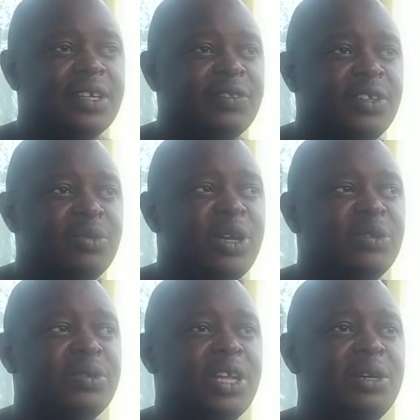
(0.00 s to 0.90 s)
This one
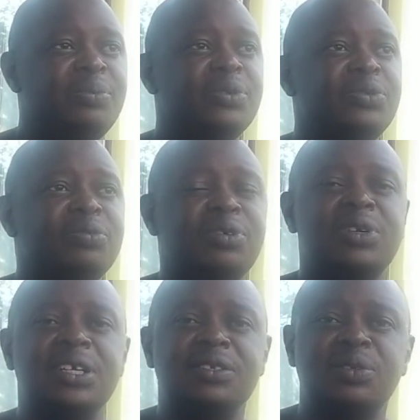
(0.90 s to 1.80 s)
will help you to
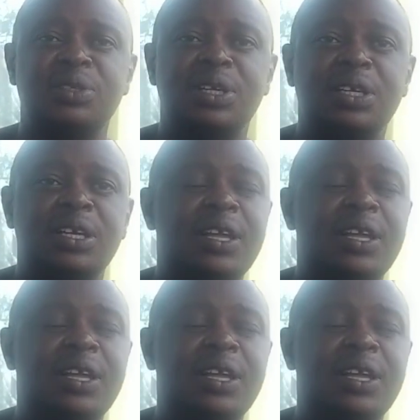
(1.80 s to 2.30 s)
focus on the